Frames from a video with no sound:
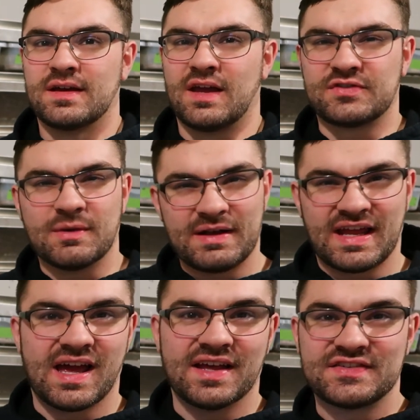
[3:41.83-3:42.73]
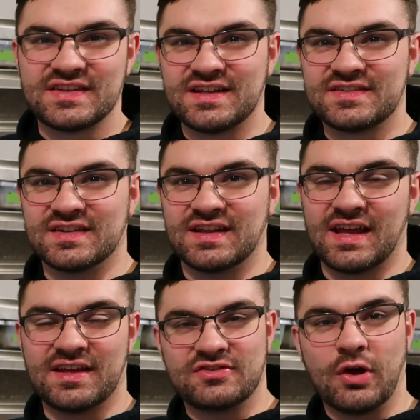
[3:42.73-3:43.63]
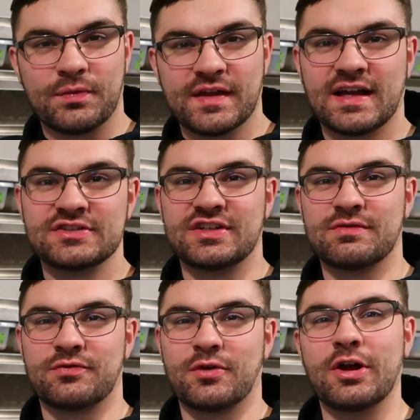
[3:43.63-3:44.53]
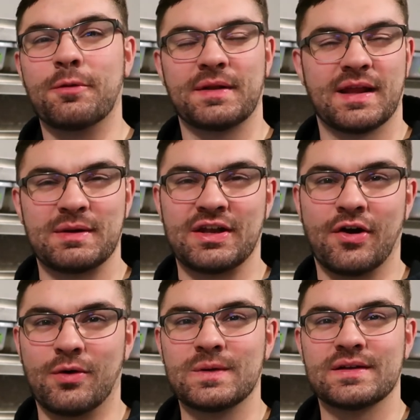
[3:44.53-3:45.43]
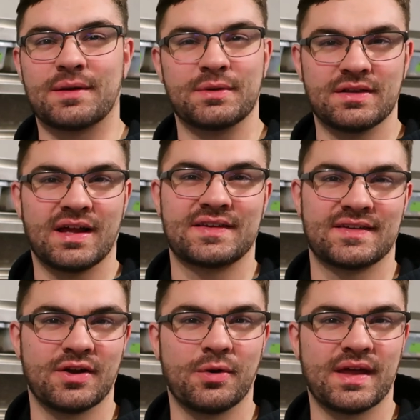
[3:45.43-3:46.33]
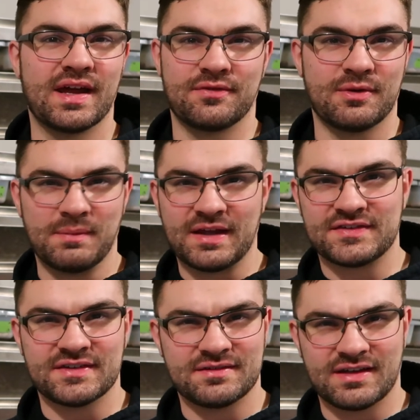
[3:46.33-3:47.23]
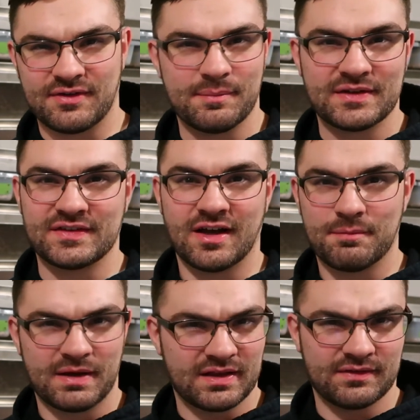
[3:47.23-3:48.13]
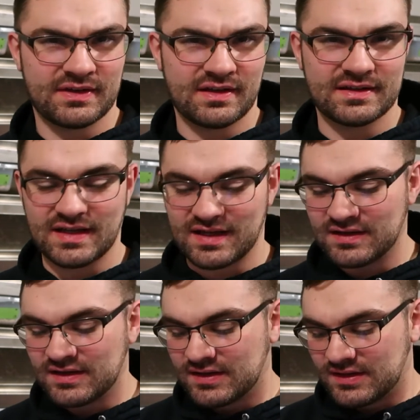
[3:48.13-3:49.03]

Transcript: If somebody has these and they don't think I should leave it fully open, let me know. I would like to know that if I'm messing up by leaving it like that.